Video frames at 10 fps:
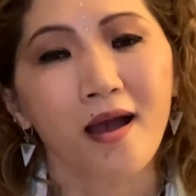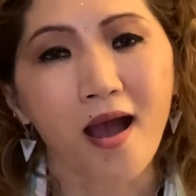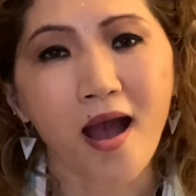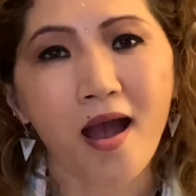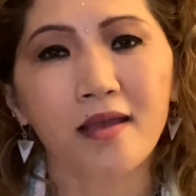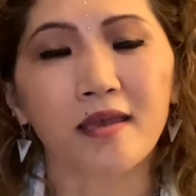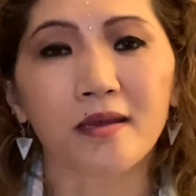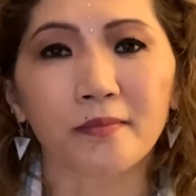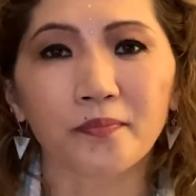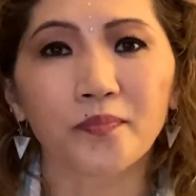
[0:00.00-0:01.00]
I
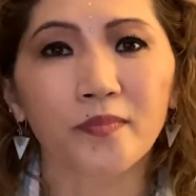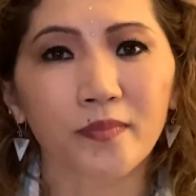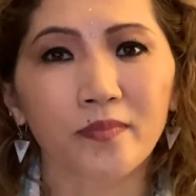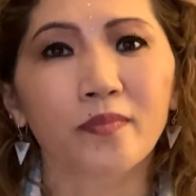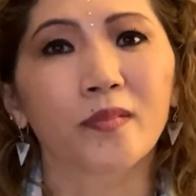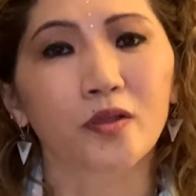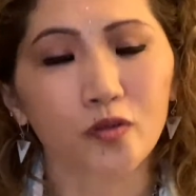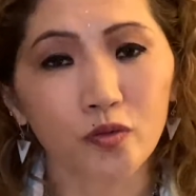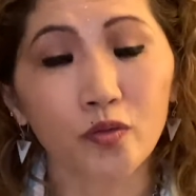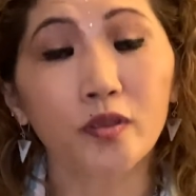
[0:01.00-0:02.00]
am
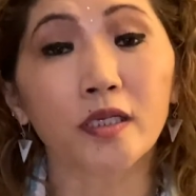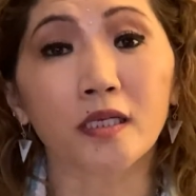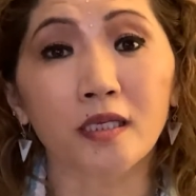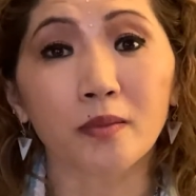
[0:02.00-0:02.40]
truly